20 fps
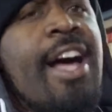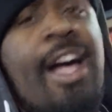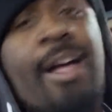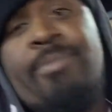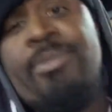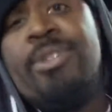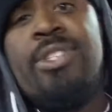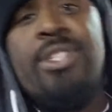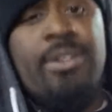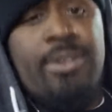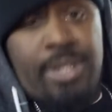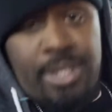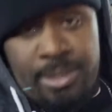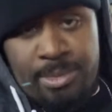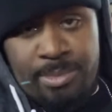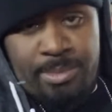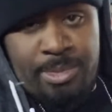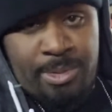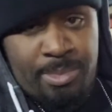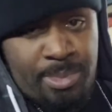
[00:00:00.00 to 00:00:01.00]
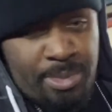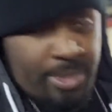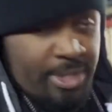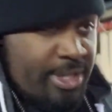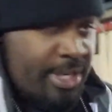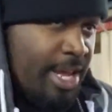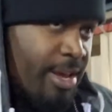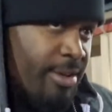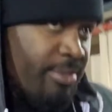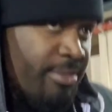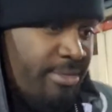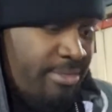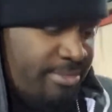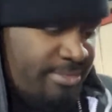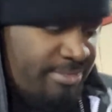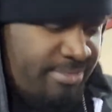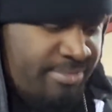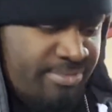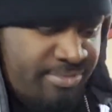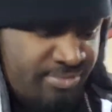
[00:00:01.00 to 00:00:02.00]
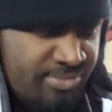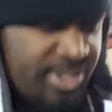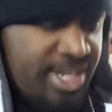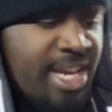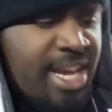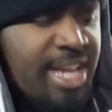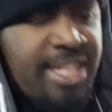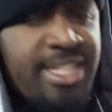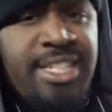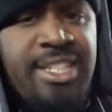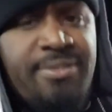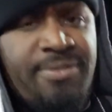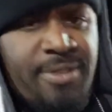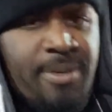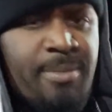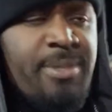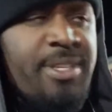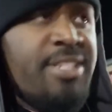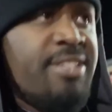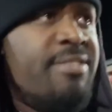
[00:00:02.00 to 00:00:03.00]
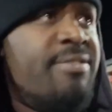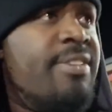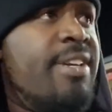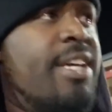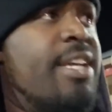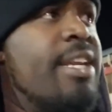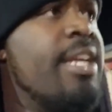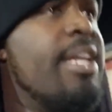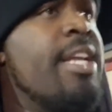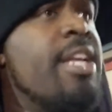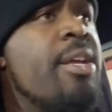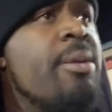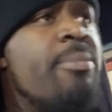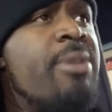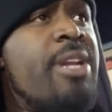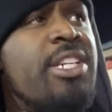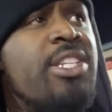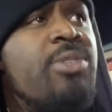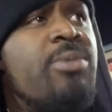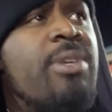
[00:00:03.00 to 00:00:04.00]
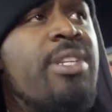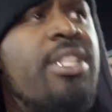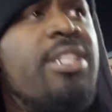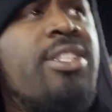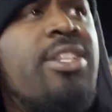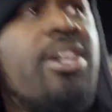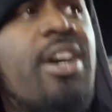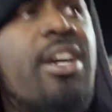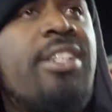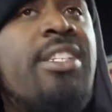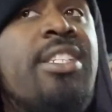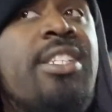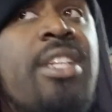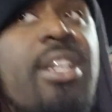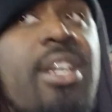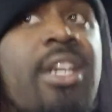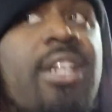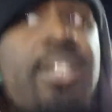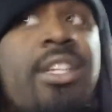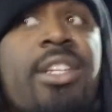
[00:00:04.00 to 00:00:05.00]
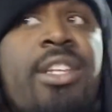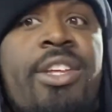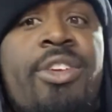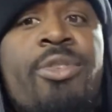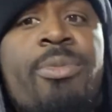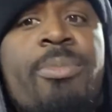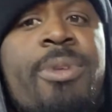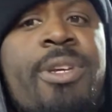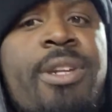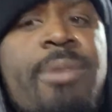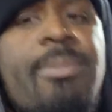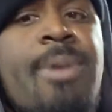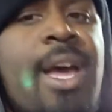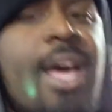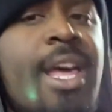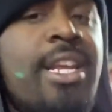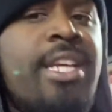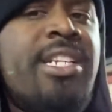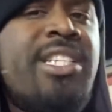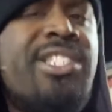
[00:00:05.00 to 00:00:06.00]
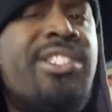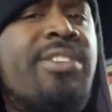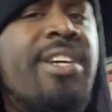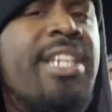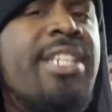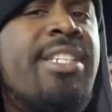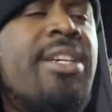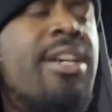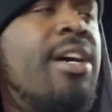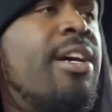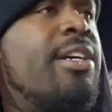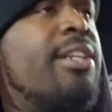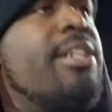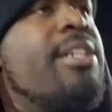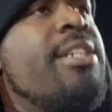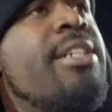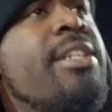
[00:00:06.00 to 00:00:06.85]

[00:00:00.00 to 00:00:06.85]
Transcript: I'm still gonna be putting out content from this event, but I just wanted to talk to y'all a little bit about it, straight talk.